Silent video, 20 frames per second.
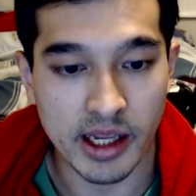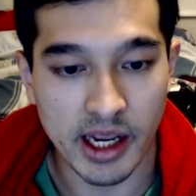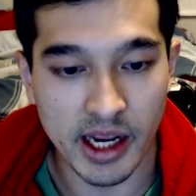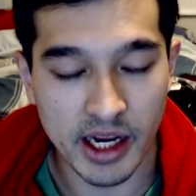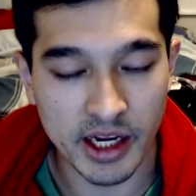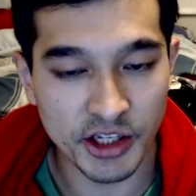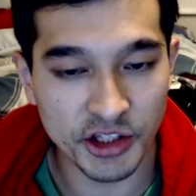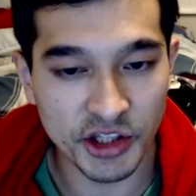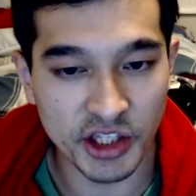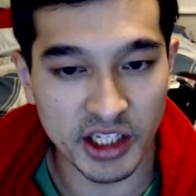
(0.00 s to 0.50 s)

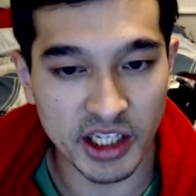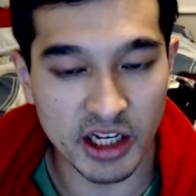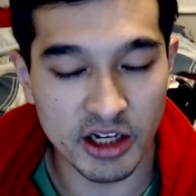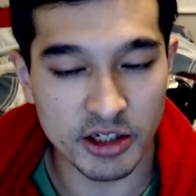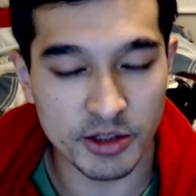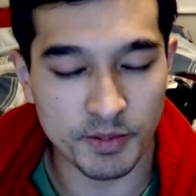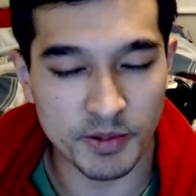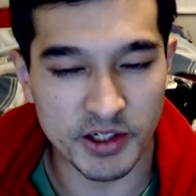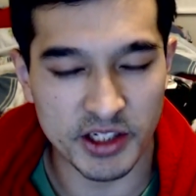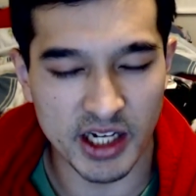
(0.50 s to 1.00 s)
Anything
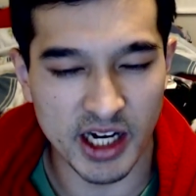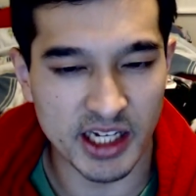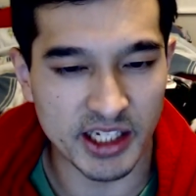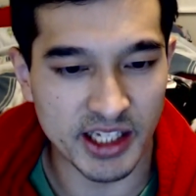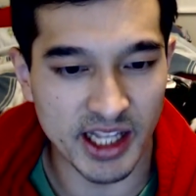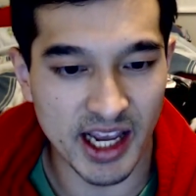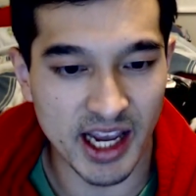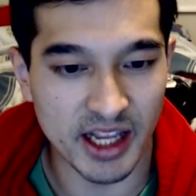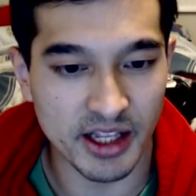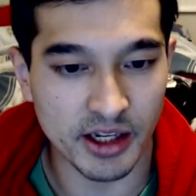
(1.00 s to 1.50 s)
else besides
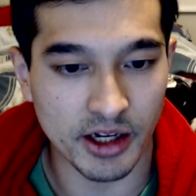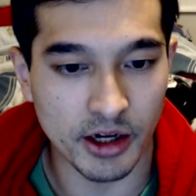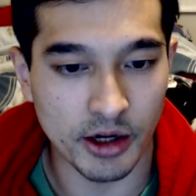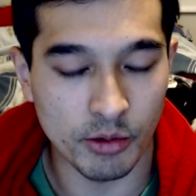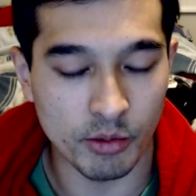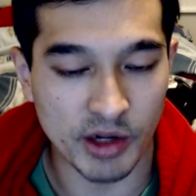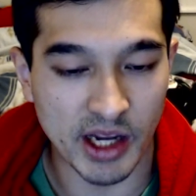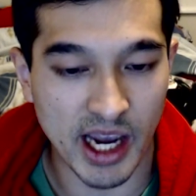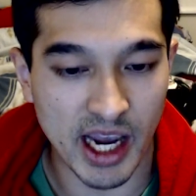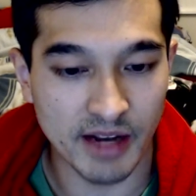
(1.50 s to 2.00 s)
that,
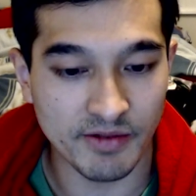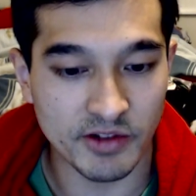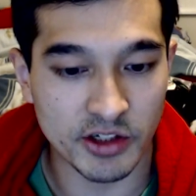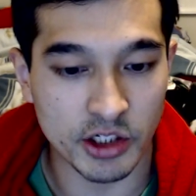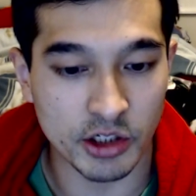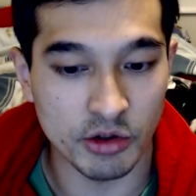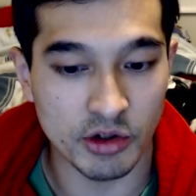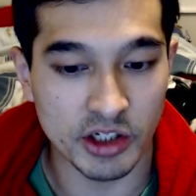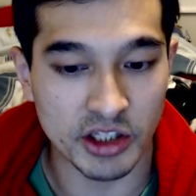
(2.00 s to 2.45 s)
we have to